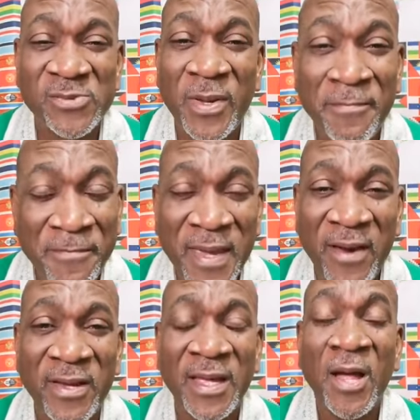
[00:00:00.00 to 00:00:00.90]
When
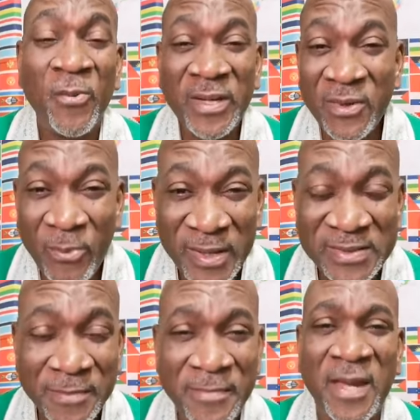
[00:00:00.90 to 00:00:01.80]
Mary, when you went
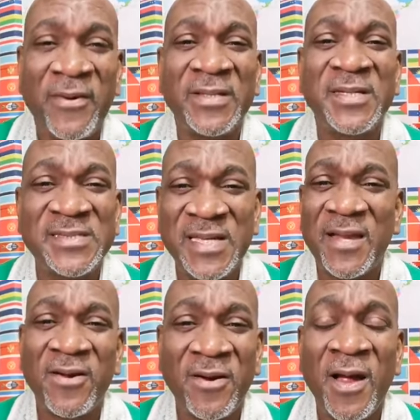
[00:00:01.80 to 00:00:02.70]
to Mary to tell
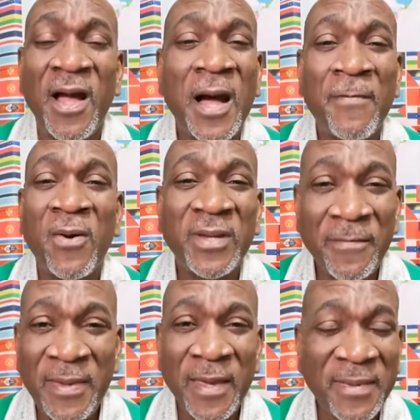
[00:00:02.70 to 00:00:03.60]
her about the
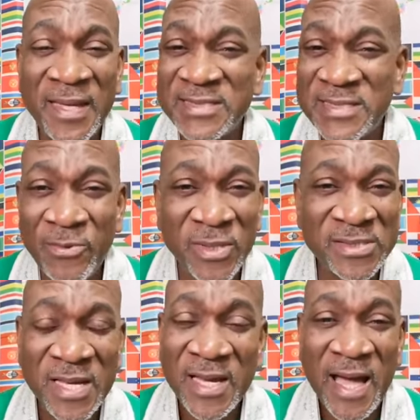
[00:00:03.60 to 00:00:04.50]
baby and she
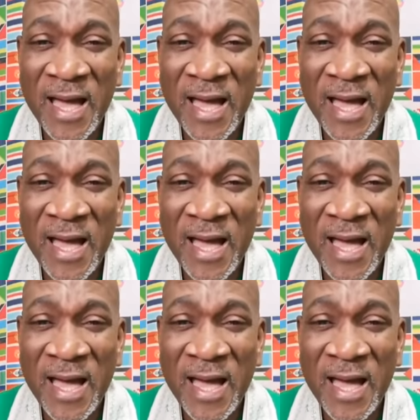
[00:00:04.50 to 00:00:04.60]
was uh,